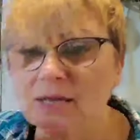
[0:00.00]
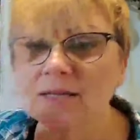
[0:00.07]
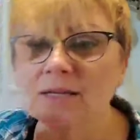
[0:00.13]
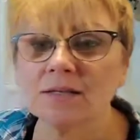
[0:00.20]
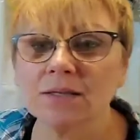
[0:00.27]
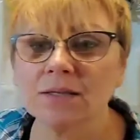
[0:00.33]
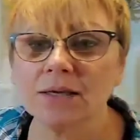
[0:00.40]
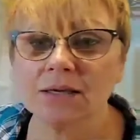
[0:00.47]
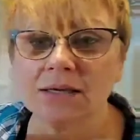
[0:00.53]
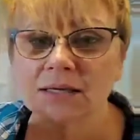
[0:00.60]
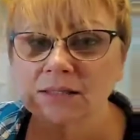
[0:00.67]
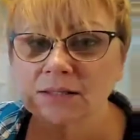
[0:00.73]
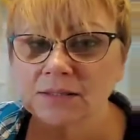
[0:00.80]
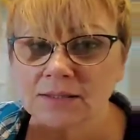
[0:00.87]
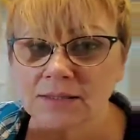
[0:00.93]
So
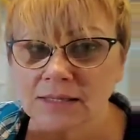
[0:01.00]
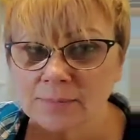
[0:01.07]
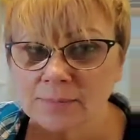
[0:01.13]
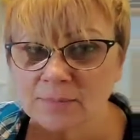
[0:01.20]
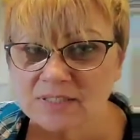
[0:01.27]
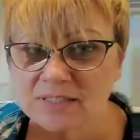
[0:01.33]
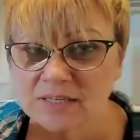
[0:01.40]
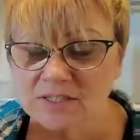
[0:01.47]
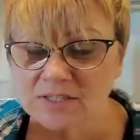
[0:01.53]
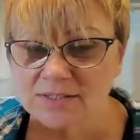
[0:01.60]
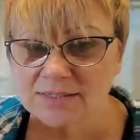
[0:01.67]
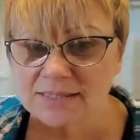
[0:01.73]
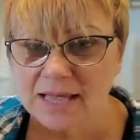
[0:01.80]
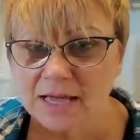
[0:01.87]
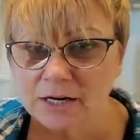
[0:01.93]
anything in
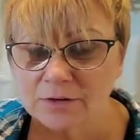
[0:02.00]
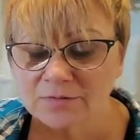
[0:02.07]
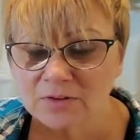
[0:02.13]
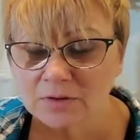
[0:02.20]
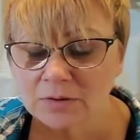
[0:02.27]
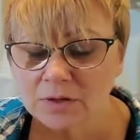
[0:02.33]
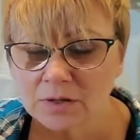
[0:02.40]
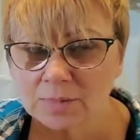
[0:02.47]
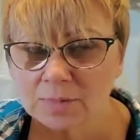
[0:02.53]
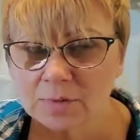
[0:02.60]
themes such as that,